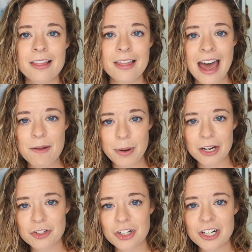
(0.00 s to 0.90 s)
That
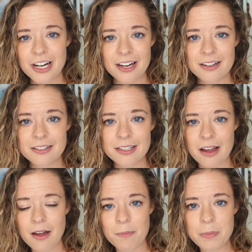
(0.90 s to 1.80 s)
picture is
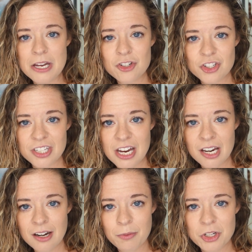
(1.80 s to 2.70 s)
a beach
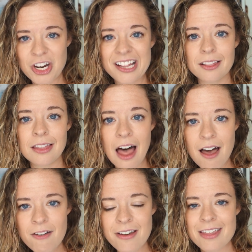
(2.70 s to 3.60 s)
scene, which I
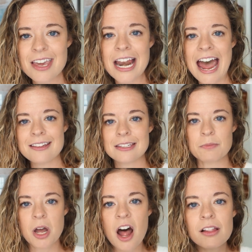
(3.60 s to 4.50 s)
love. I think it adds
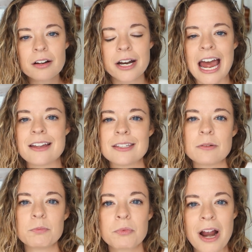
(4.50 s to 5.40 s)
some color, it adds
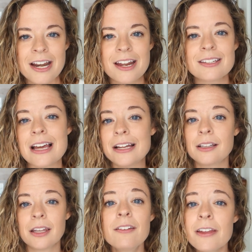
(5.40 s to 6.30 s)
some brightness. I
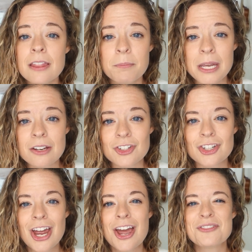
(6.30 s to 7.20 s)
live at the
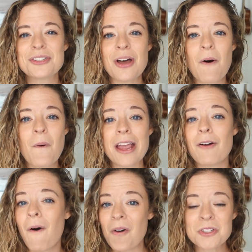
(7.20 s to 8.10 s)
beach, so it
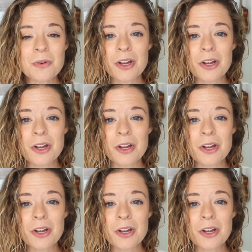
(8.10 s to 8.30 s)
also